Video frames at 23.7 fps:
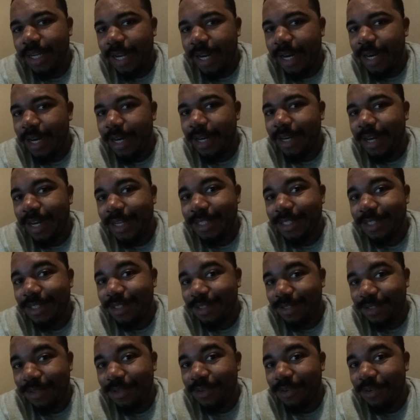and
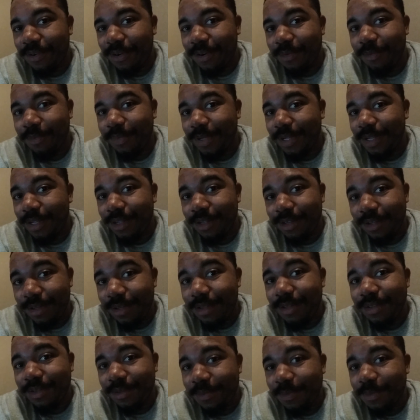that's going to
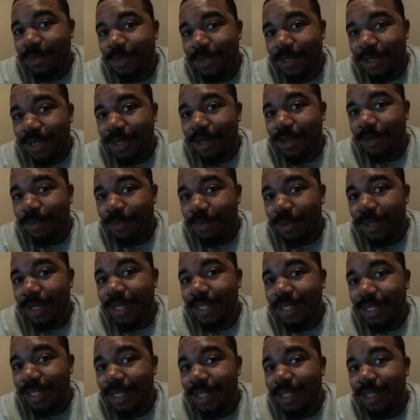be
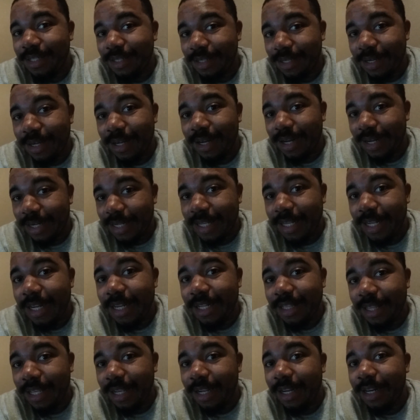completely a key
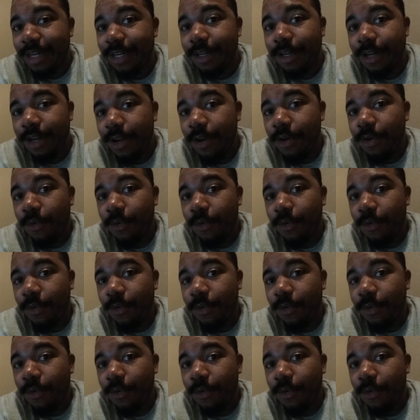thing